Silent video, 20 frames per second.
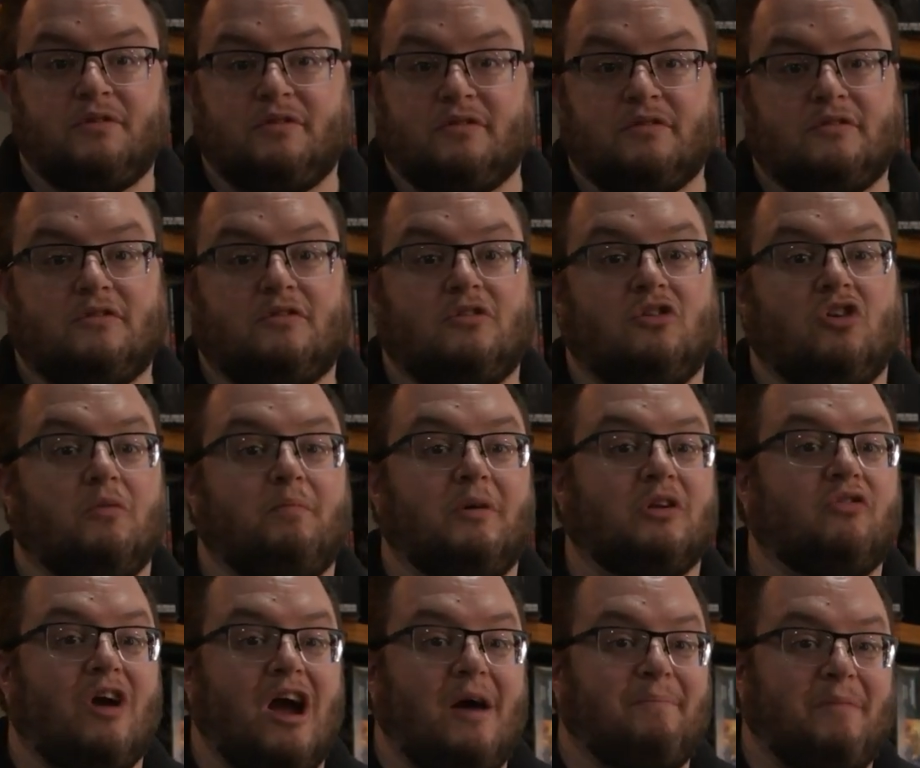
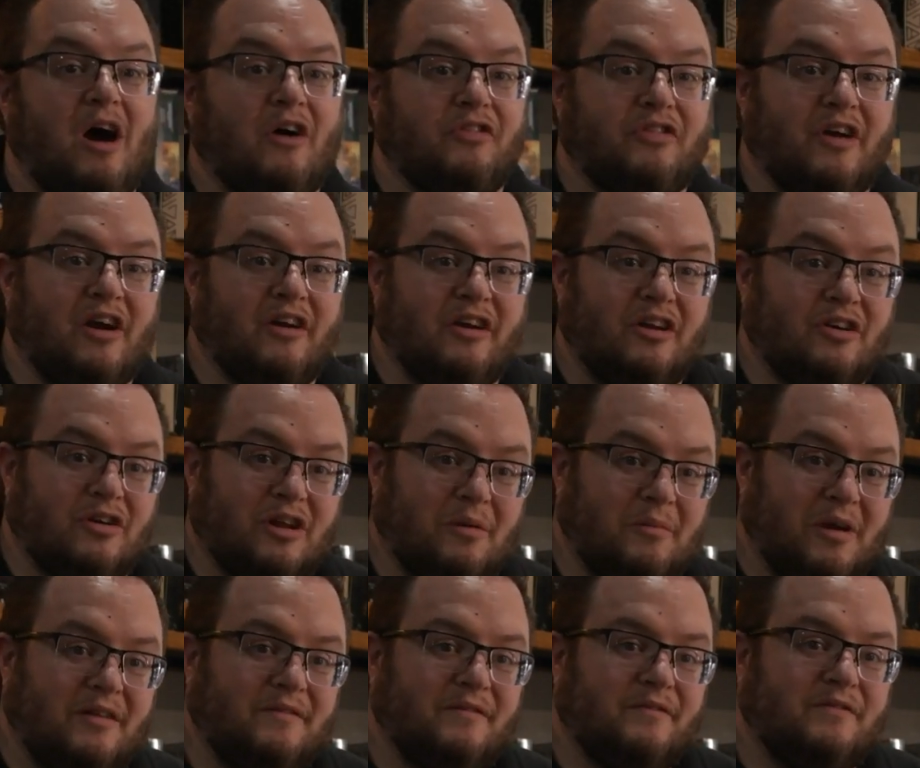stupid crap out there. You know what
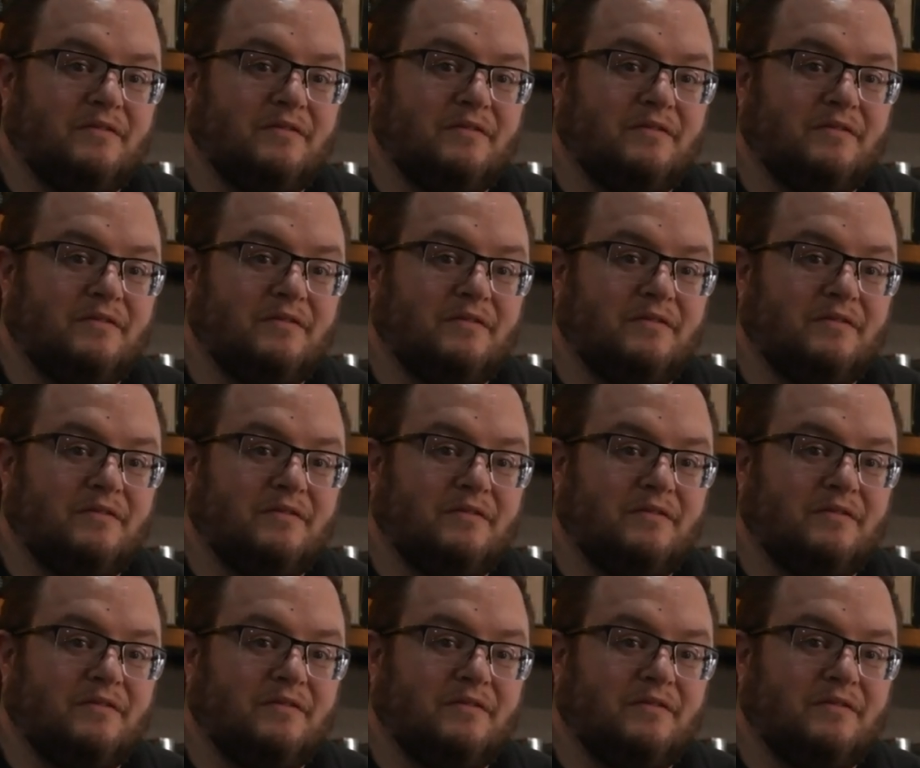I mean?